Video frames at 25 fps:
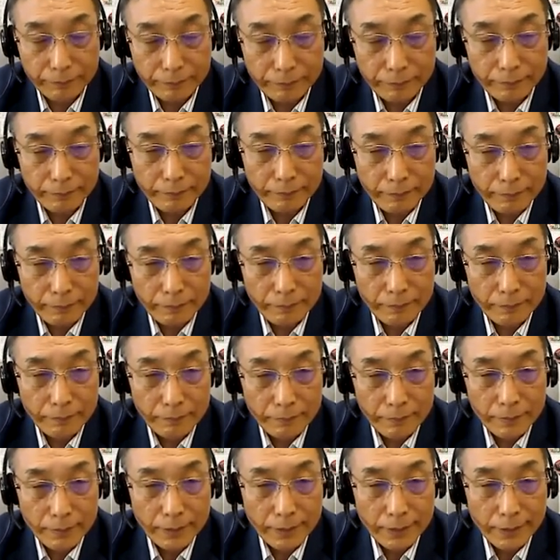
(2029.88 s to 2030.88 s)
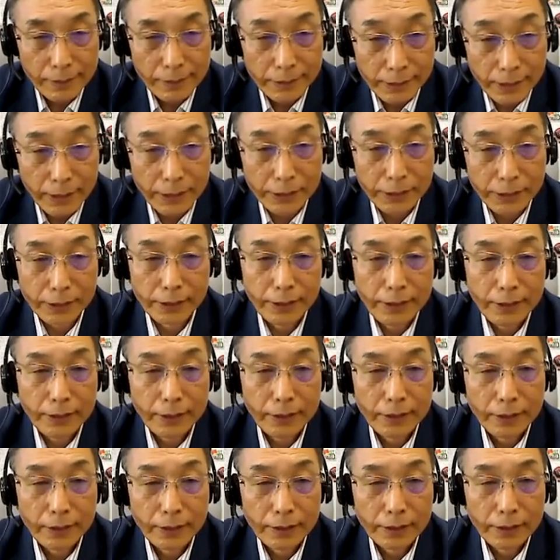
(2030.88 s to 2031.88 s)
and that
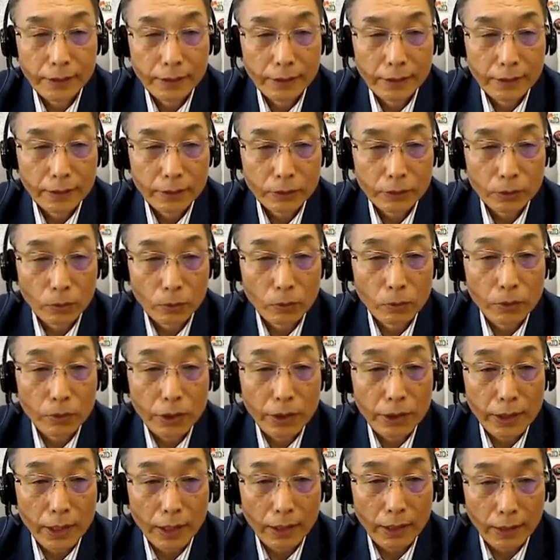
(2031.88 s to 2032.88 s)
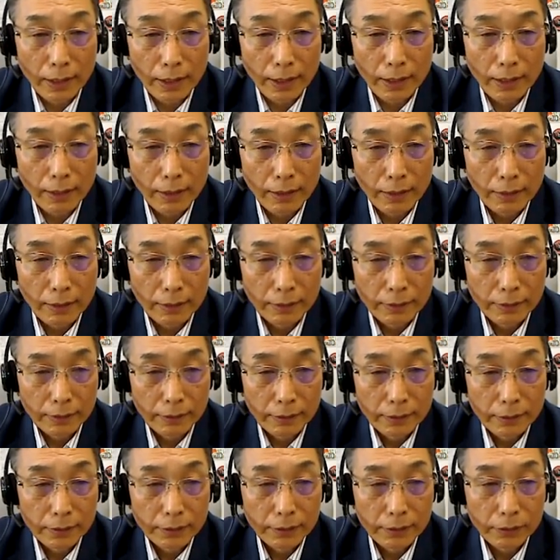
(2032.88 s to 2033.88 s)
student appointed by the teacher
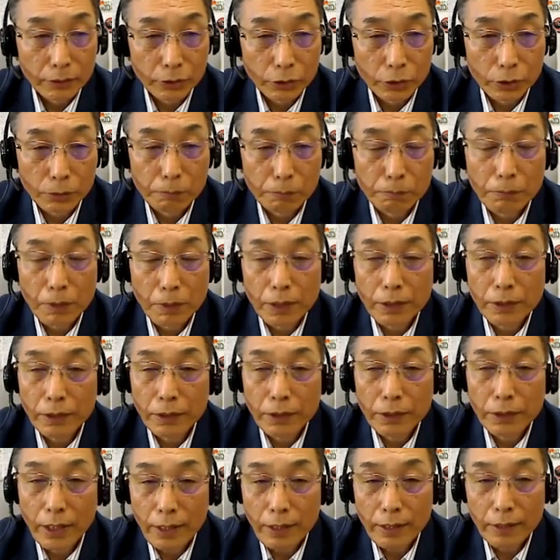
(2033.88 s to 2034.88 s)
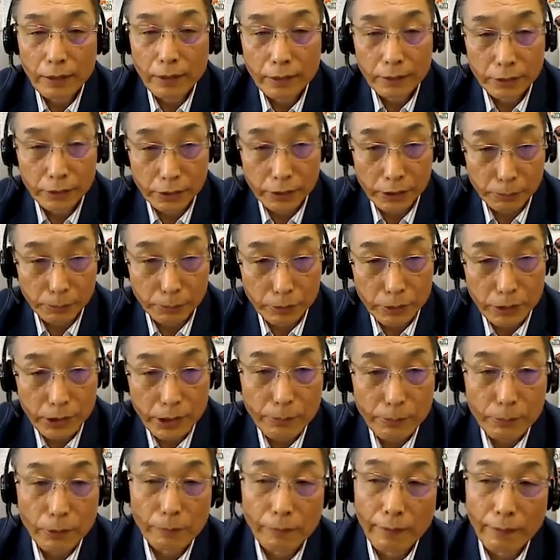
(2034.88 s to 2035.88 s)
continued to serve as the leader in the
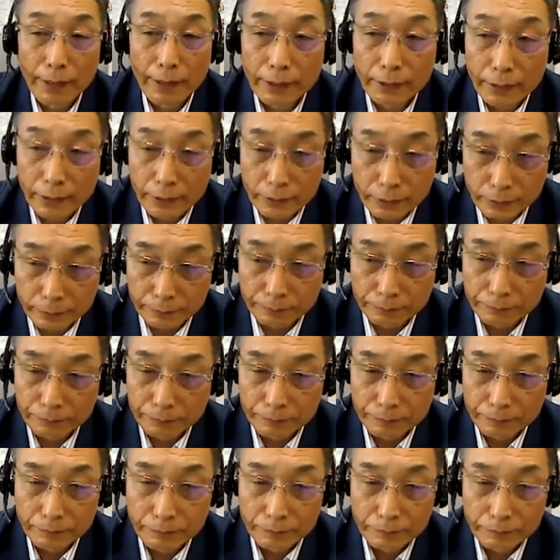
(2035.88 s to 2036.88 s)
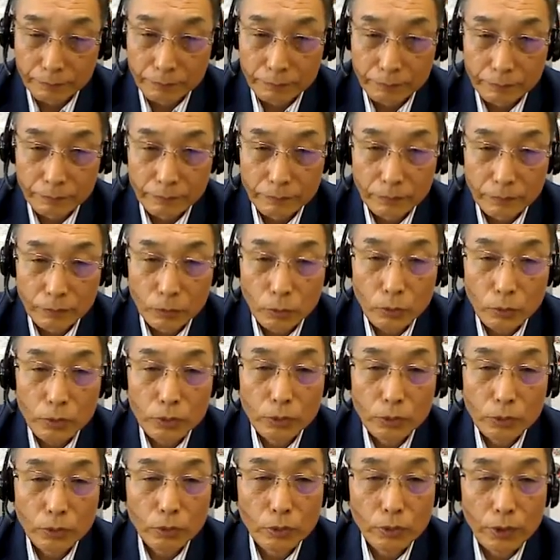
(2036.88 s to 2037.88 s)
class all the time. But
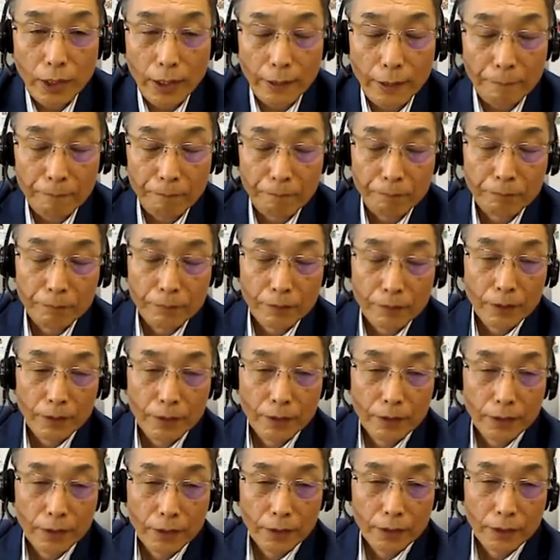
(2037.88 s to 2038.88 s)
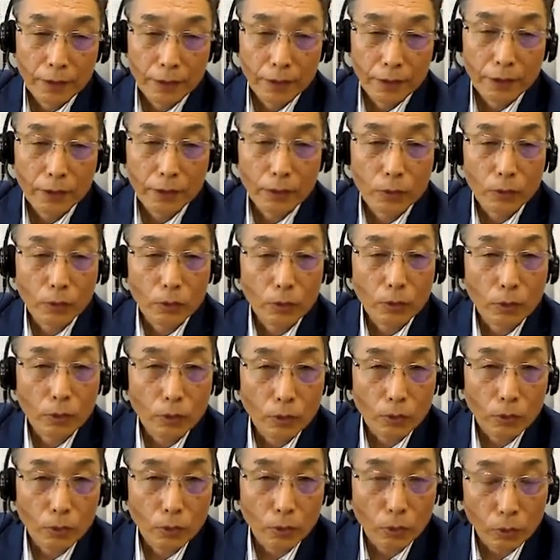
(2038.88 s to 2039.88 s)
Nichoku system
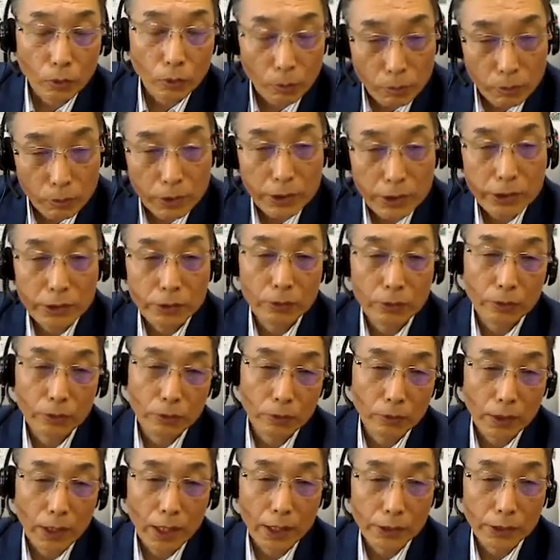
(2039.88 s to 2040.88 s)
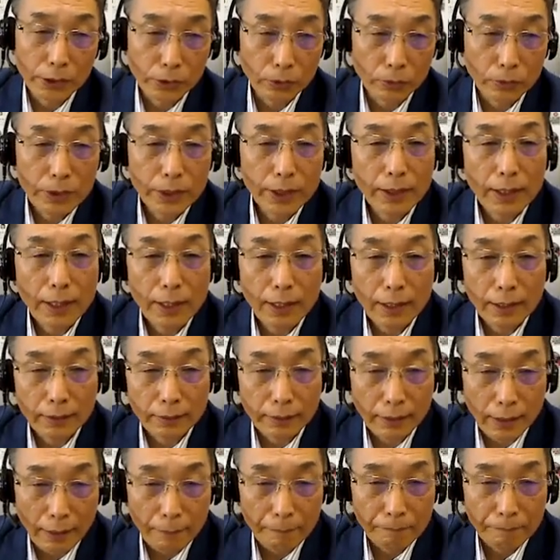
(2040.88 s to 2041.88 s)
He's the one that you rotate the
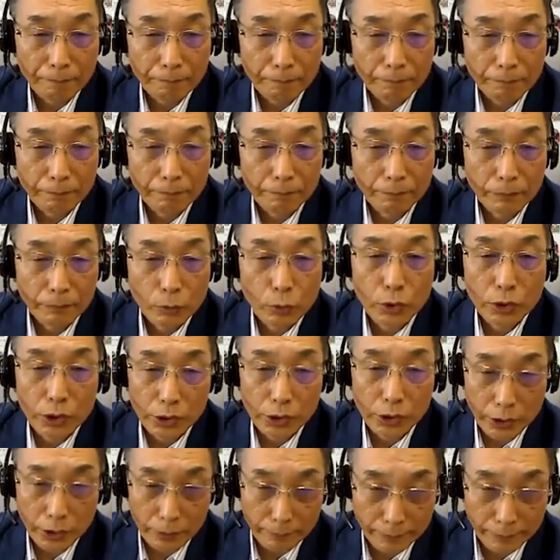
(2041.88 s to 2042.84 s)
leader on a day every